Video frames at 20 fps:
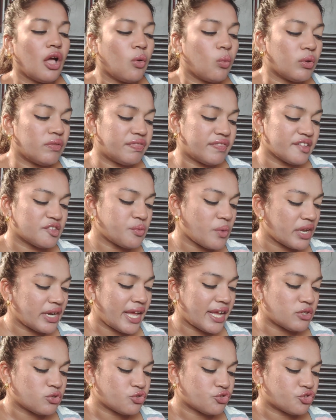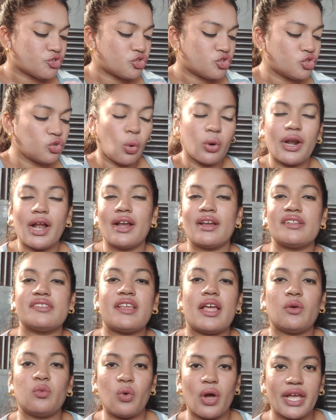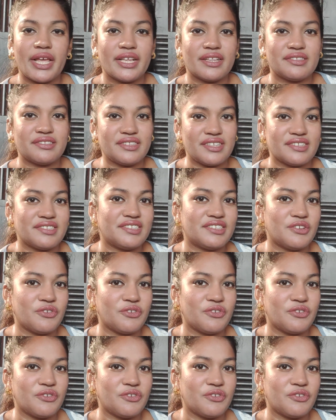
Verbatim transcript: with this one i just don't understand why it's this